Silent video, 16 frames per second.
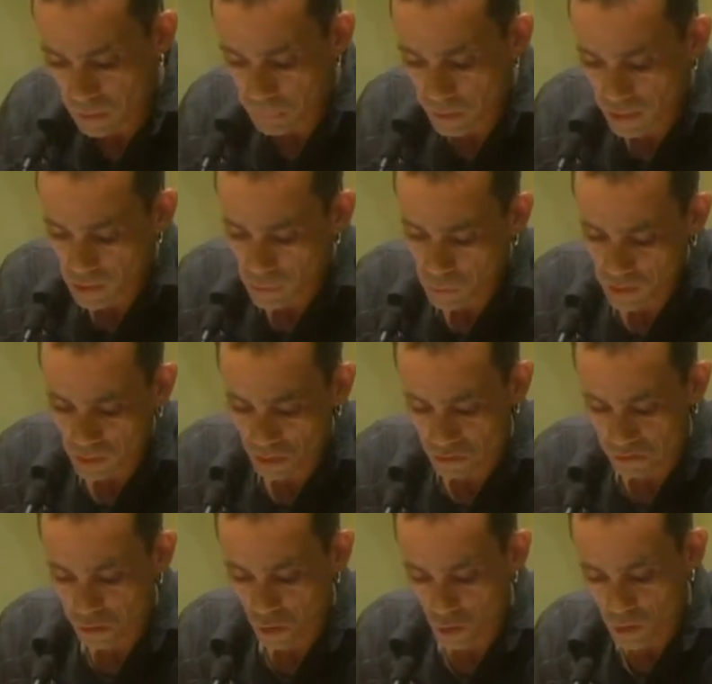backwards and
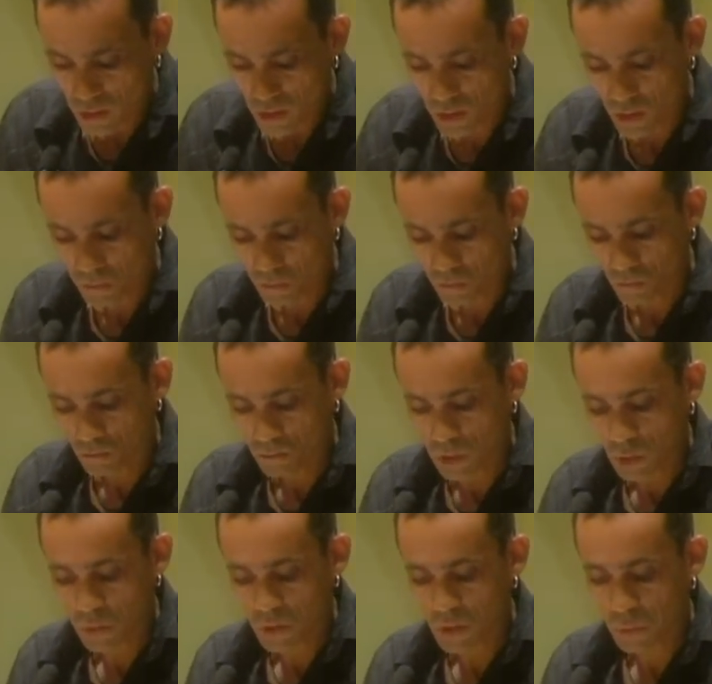forwards between the